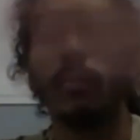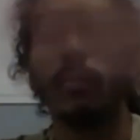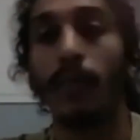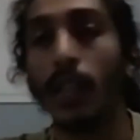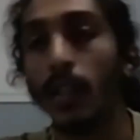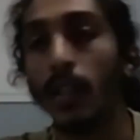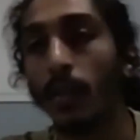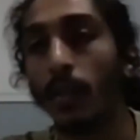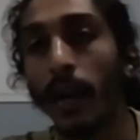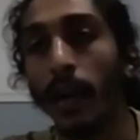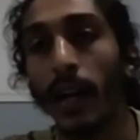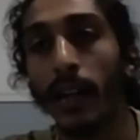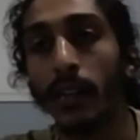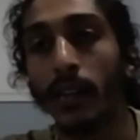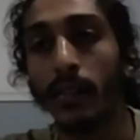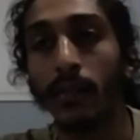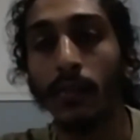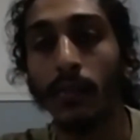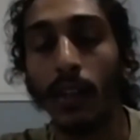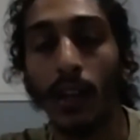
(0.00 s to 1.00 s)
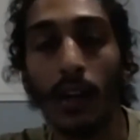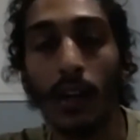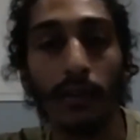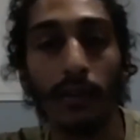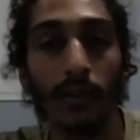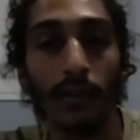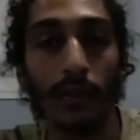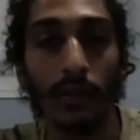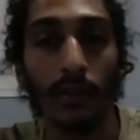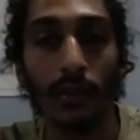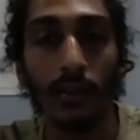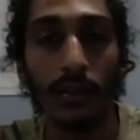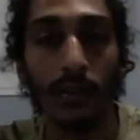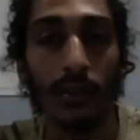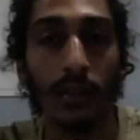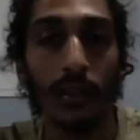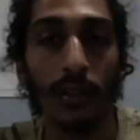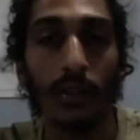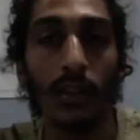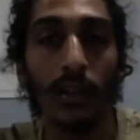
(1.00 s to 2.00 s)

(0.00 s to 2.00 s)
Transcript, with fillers: in your body to recover. To